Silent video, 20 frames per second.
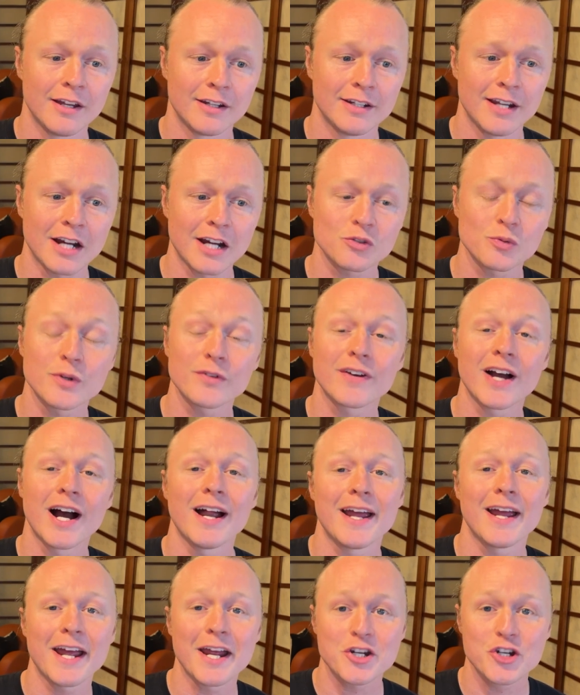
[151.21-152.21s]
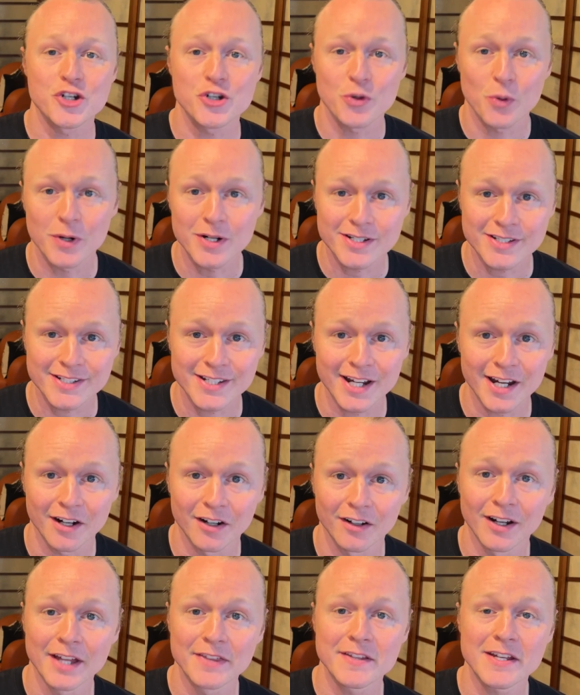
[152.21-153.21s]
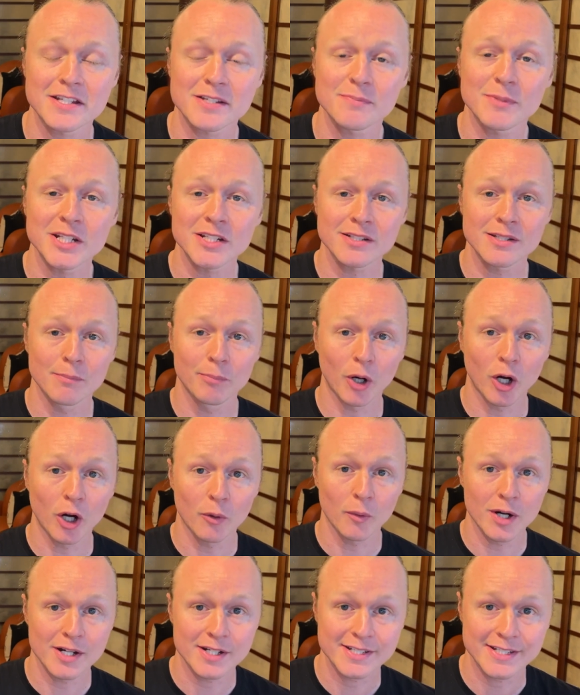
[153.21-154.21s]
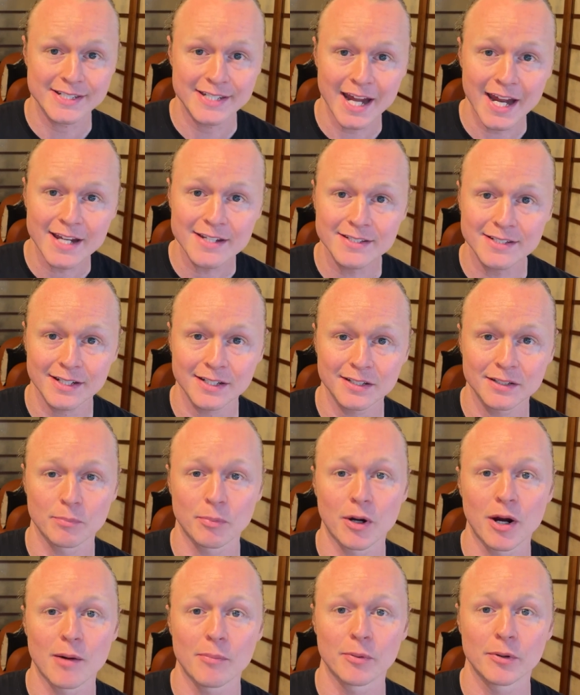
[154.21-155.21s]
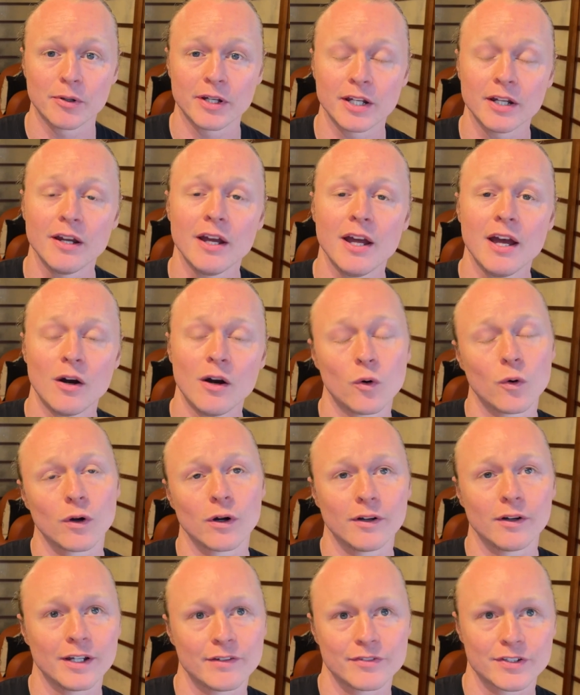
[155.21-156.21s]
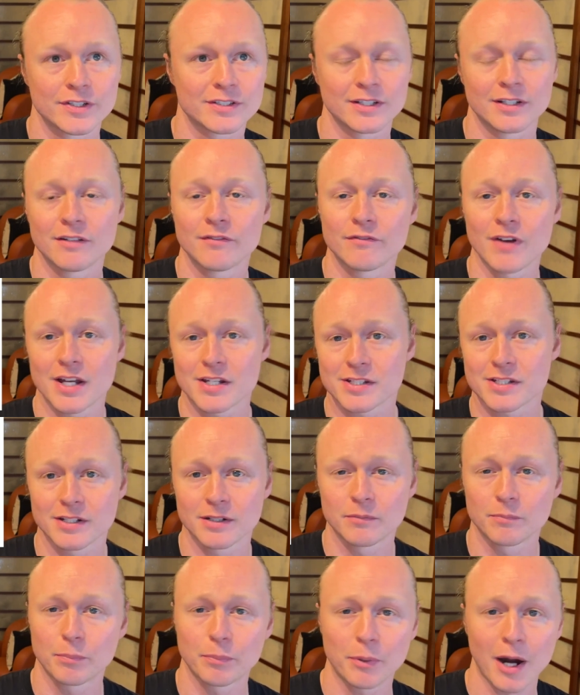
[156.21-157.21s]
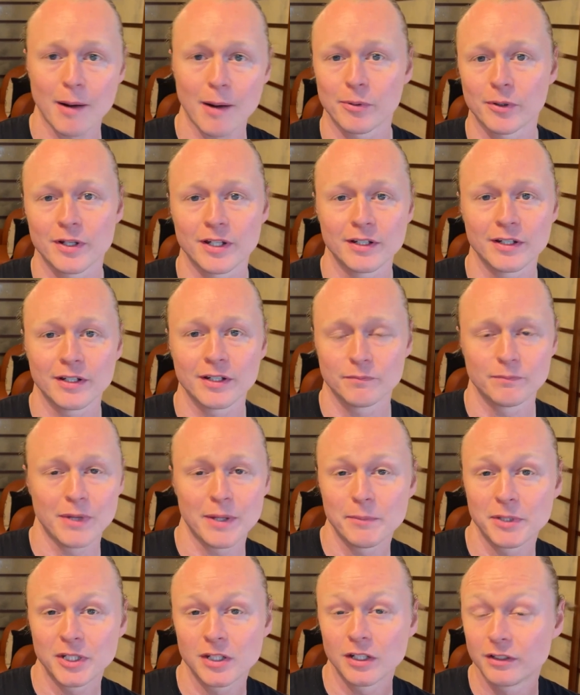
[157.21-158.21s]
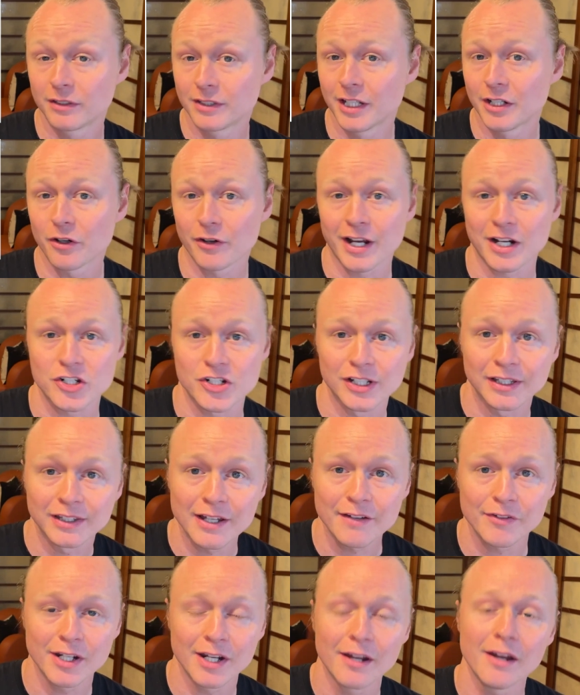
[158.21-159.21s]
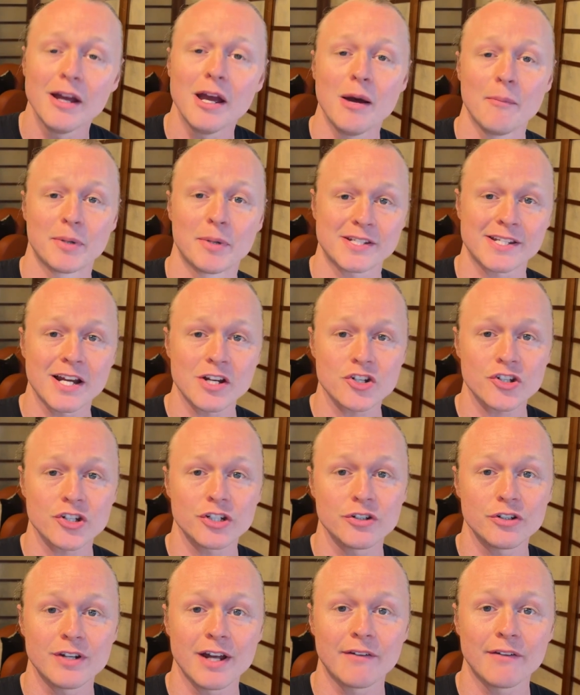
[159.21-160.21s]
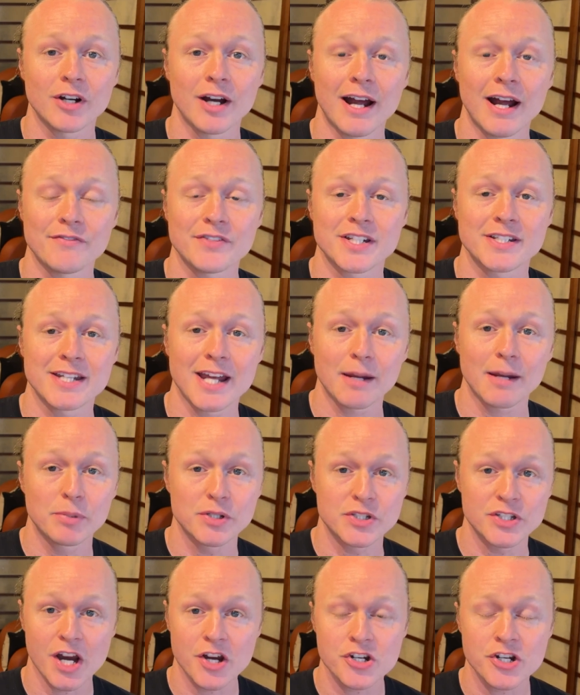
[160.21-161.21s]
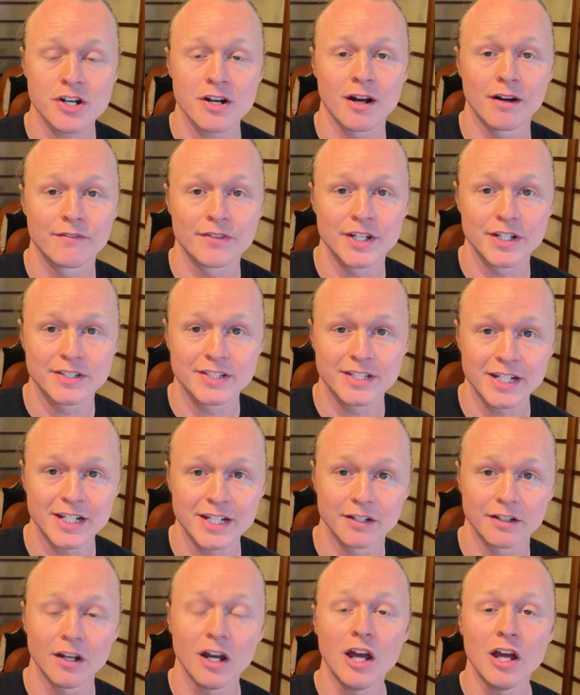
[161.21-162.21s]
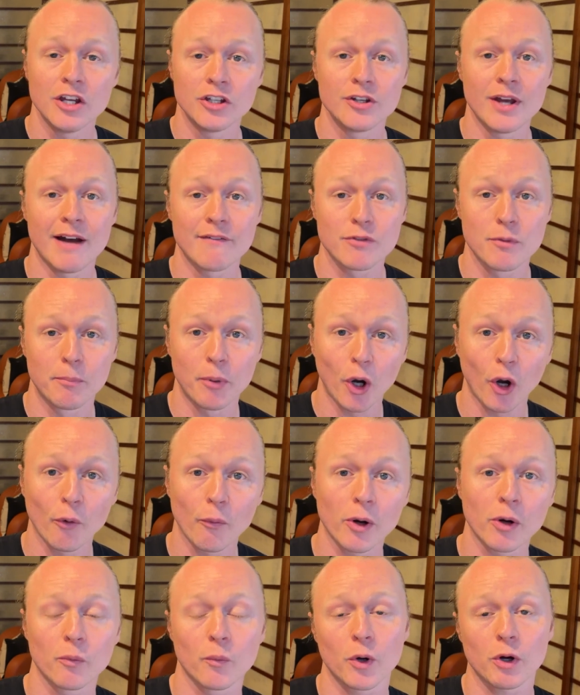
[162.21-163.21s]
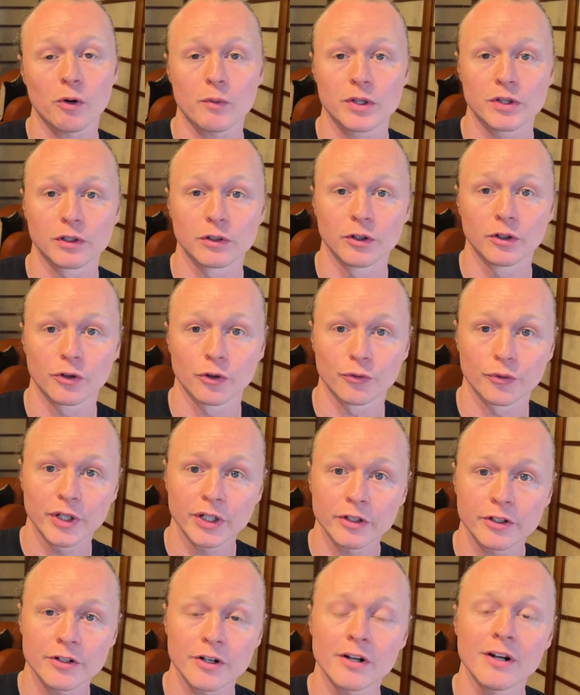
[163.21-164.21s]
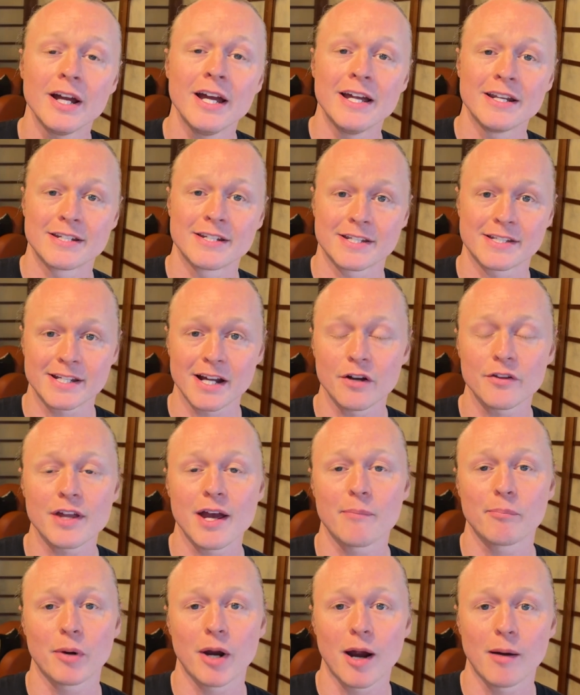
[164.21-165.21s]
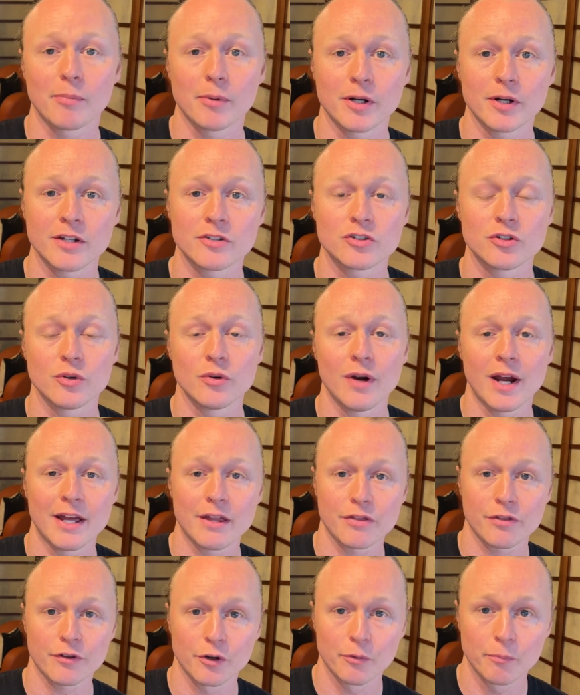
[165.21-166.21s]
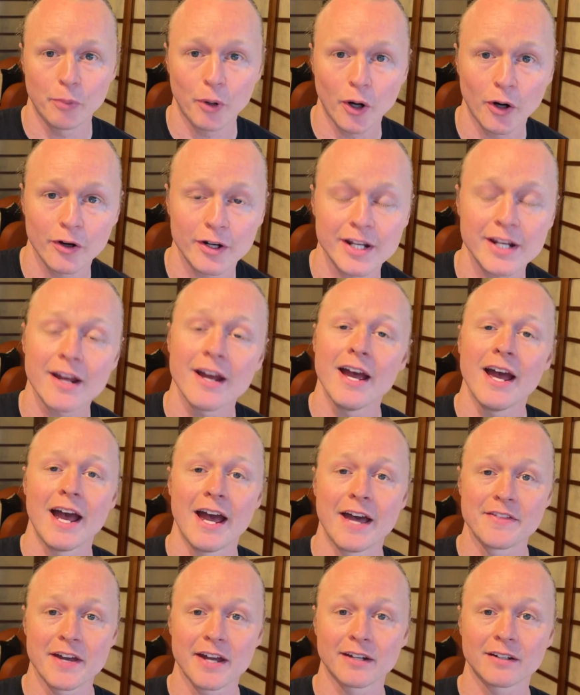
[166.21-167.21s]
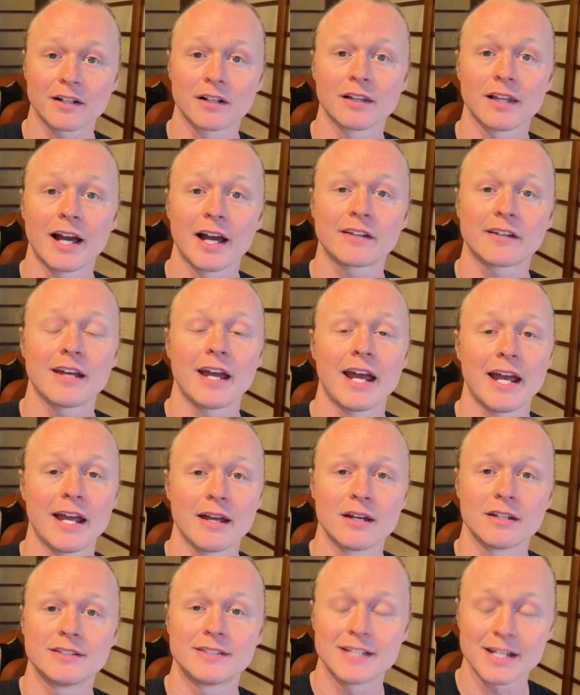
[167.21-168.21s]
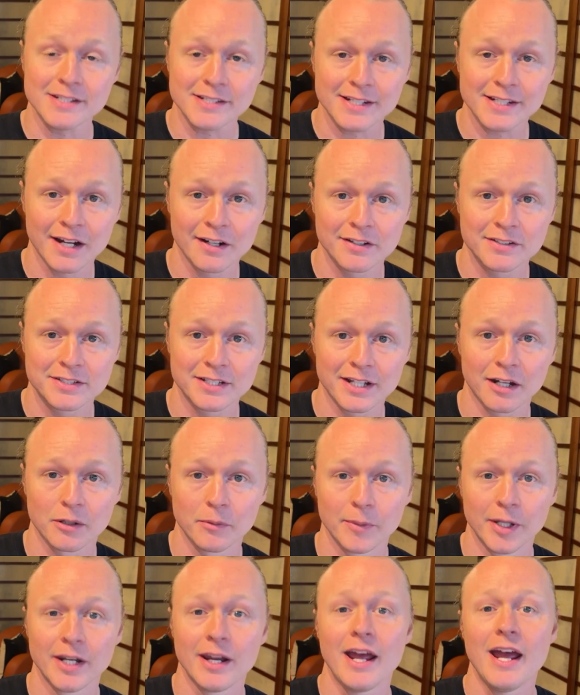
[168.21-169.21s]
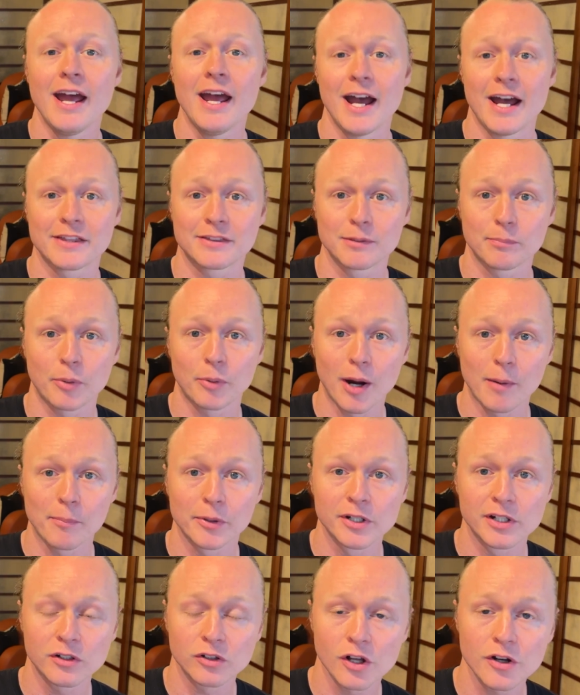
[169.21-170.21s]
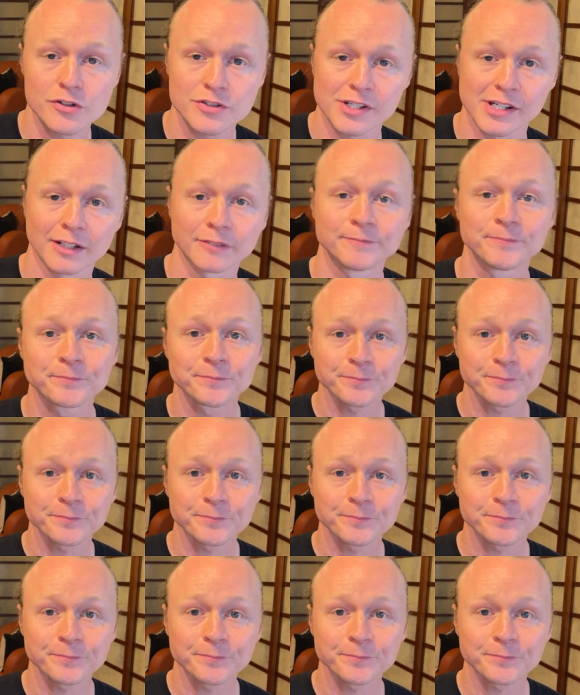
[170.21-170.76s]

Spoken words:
Next, we've got a short sale, and this means the borrower stays in the property, or if it's an invested property, maybe they don't actually live in it, but essentially you never have to take possession of the deed. You have the borrower work with a local realtor to sell that property to a third party and then collect a discounted settlement at the property closing.